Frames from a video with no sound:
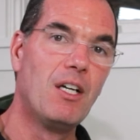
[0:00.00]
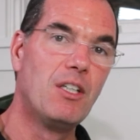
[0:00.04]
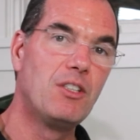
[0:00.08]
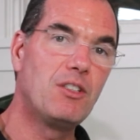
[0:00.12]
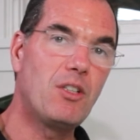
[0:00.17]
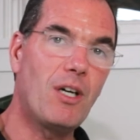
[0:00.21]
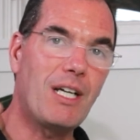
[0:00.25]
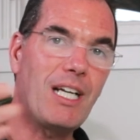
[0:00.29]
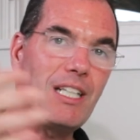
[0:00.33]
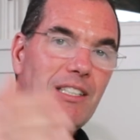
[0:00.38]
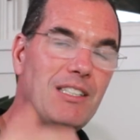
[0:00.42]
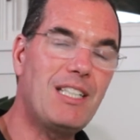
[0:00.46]

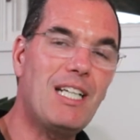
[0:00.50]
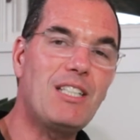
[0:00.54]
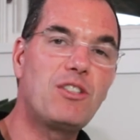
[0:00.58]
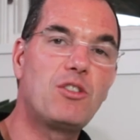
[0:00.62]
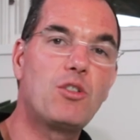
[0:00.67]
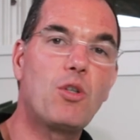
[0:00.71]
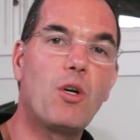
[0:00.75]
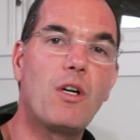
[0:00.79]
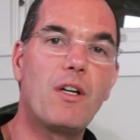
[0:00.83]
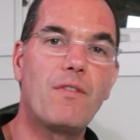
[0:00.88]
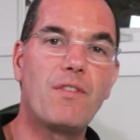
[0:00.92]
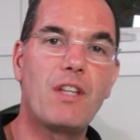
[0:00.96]
So I guess
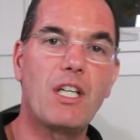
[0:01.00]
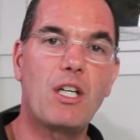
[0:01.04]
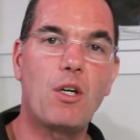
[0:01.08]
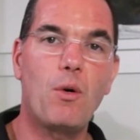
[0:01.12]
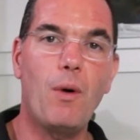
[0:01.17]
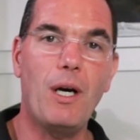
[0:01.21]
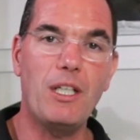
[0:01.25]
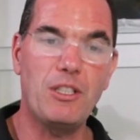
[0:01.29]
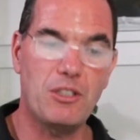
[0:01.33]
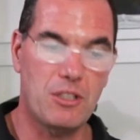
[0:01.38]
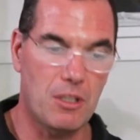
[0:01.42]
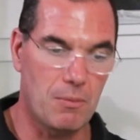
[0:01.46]
that's sort of the
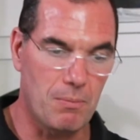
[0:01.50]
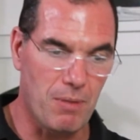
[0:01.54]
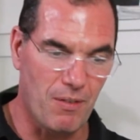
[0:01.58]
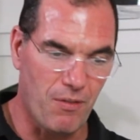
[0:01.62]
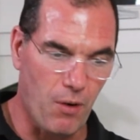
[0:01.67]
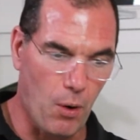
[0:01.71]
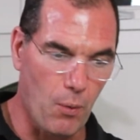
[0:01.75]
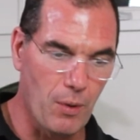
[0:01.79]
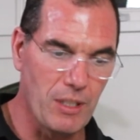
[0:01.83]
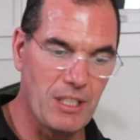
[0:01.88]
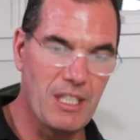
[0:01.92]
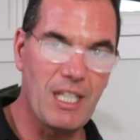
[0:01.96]
question.
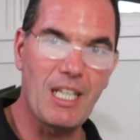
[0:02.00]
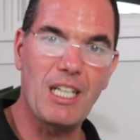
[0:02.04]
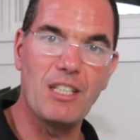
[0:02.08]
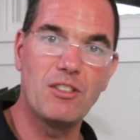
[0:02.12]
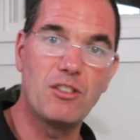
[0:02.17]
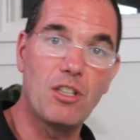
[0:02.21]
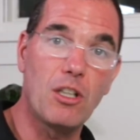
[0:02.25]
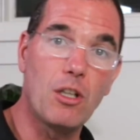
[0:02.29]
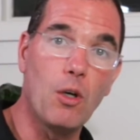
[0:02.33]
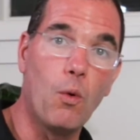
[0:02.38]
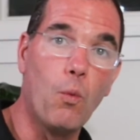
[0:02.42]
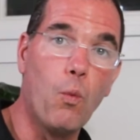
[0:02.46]
Before we dig
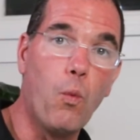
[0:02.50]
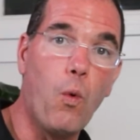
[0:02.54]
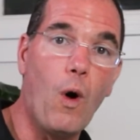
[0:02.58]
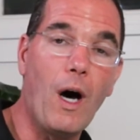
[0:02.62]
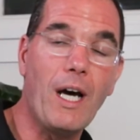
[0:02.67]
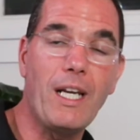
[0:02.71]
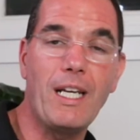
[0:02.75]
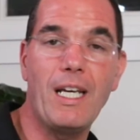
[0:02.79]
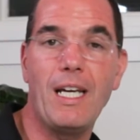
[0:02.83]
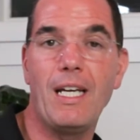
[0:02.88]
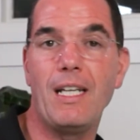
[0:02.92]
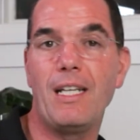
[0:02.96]
into the
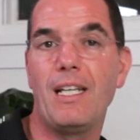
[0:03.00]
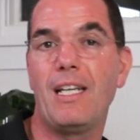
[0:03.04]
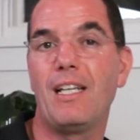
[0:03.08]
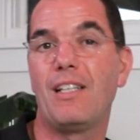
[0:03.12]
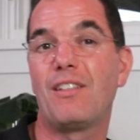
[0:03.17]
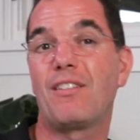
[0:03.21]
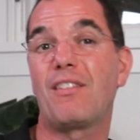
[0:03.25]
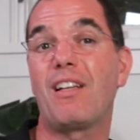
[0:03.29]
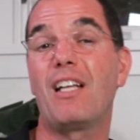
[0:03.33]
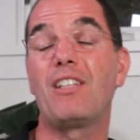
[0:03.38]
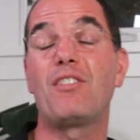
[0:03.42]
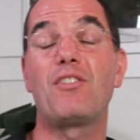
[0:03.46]
what it
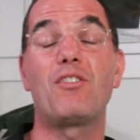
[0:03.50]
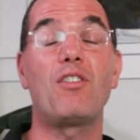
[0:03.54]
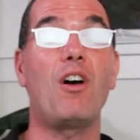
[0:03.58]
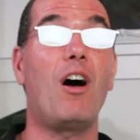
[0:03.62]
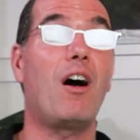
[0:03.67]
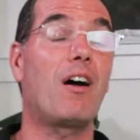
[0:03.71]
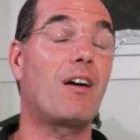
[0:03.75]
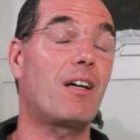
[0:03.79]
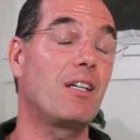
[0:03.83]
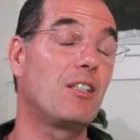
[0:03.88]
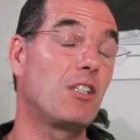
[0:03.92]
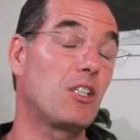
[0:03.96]
is, let's
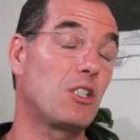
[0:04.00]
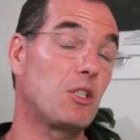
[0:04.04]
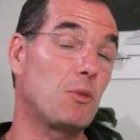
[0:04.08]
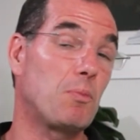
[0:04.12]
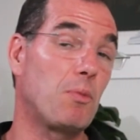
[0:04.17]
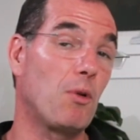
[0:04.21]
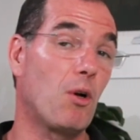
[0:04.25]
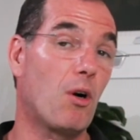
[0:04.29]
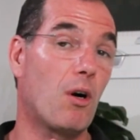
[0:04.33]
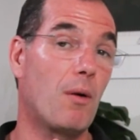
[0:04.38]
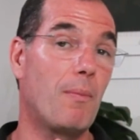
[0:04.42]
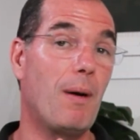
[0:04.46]
talk and
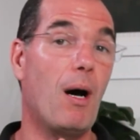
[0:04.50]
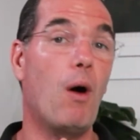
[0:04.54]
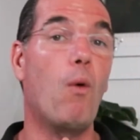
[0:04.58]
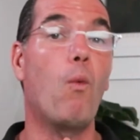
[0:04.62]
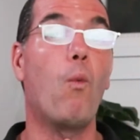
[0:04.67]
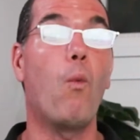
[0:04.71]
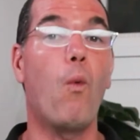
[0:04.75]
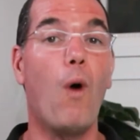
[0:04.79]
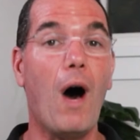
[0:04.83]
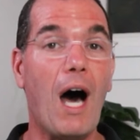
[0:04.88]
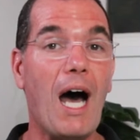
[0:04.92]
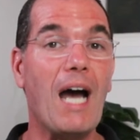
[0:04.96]
explore
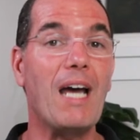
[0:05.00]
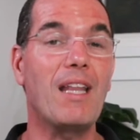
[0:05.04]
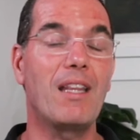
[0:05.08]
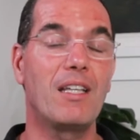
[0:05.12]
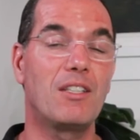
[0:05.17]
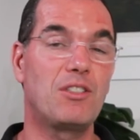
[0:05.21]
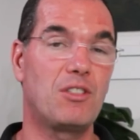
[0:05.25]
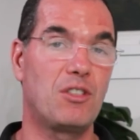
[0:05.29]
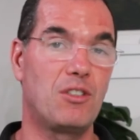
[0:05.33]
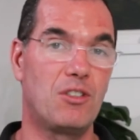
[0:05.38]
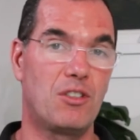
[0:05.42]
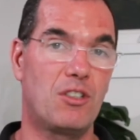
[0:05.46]
about why
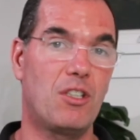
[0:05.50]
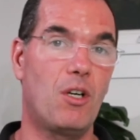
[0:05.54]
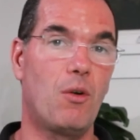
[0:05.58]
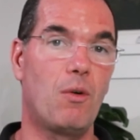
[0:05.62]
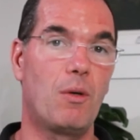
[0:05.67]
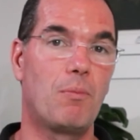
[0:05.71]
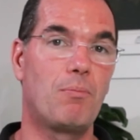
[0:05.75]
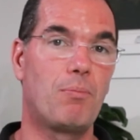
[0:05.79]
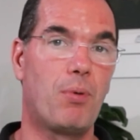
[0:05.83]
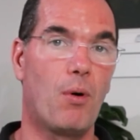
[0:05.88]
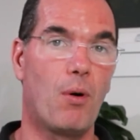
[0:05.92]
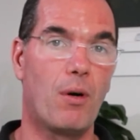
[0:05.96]
this is
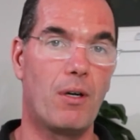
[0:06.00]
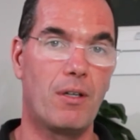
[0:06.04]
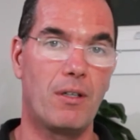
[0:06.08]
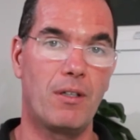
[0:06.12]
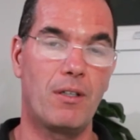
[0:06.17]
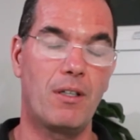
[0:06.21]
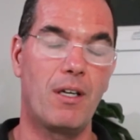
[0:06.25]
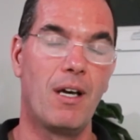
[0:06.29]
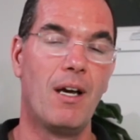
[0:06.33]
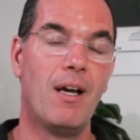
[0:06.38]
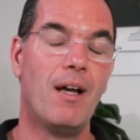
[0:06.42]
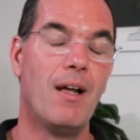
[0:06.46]
so
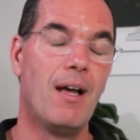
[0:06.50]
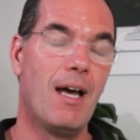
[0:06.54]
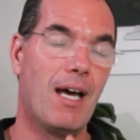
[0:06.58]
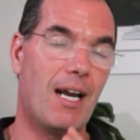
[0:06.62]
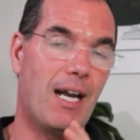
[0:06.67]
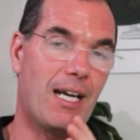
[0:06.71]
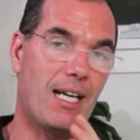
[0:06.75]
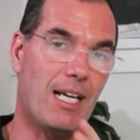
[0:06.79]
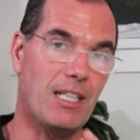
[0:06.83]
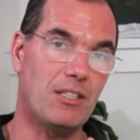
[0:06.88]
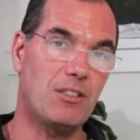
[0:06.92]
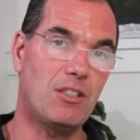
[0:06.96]
important.
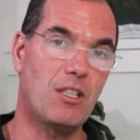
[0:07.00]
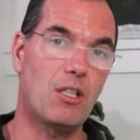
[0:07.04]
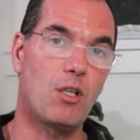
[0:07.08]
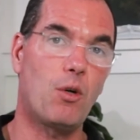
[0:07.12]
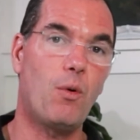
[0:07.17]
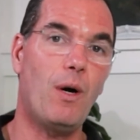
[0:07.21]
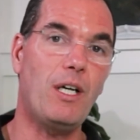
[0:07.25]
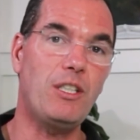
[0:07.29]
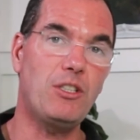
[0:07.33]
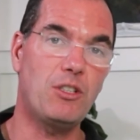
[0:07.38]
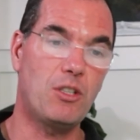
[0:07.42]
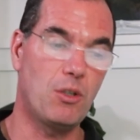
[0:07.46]
And I guess the
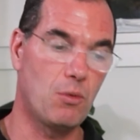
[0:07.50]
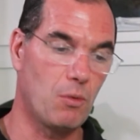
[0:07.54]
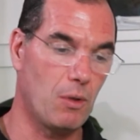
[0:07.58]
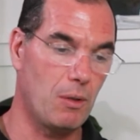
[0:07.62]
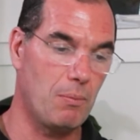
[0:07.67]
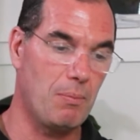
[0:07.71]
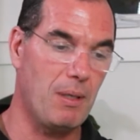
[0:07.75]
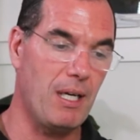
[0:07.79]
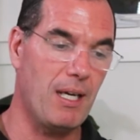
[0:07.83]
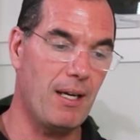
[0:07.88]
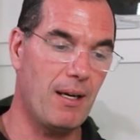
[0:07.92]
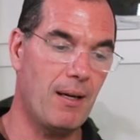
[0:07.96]
question
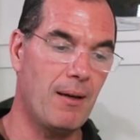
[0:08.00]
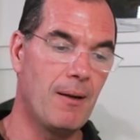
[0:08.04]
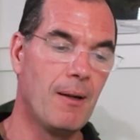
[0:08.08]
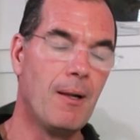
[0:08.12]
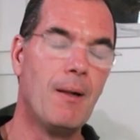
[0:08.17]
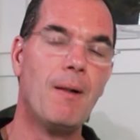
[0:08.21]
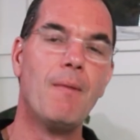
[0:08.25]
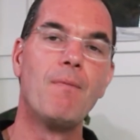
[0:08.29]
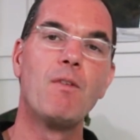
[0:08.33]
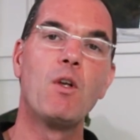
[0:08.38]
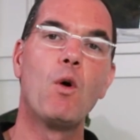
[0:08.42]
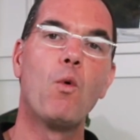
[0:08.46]
would be,
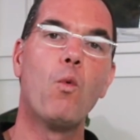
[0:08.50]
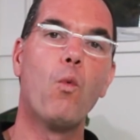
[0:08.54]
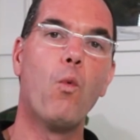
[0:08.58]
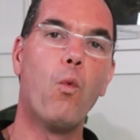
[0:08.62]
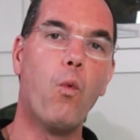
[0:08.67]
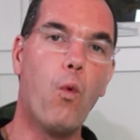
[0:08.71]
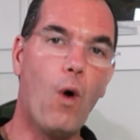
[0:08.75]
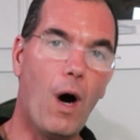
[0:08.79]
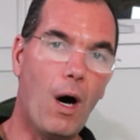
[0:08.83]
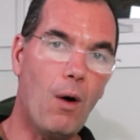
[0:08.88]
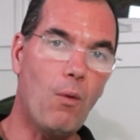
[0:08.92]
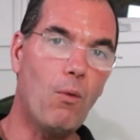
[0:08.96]

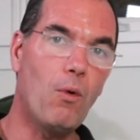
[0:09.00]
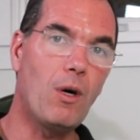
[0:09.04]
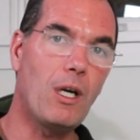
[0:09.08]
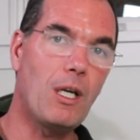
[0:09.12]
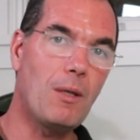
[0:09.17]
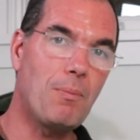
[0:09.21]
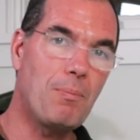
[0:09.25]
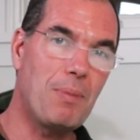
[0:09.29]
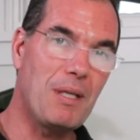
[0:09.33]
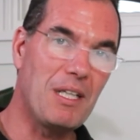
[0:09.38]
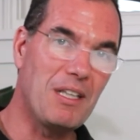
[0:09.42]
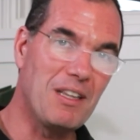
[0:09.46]
what would
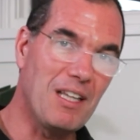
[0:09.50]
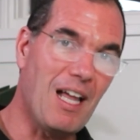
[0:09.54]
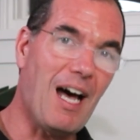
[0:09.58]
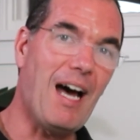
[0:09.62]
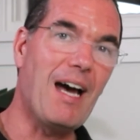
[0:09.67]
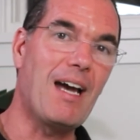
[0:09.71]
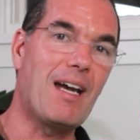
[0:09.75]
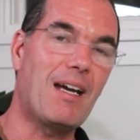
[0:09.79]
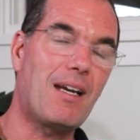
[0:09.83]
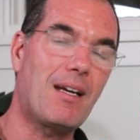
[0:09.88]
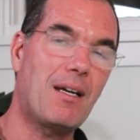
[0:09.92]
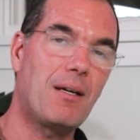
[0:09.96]
it be
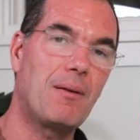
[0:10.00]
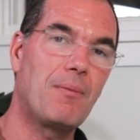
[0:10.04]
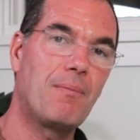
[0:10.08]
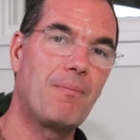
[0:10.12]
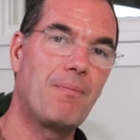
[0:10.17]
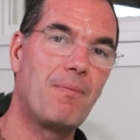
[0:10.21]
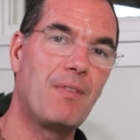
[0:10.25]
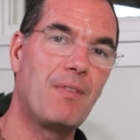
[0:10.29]
like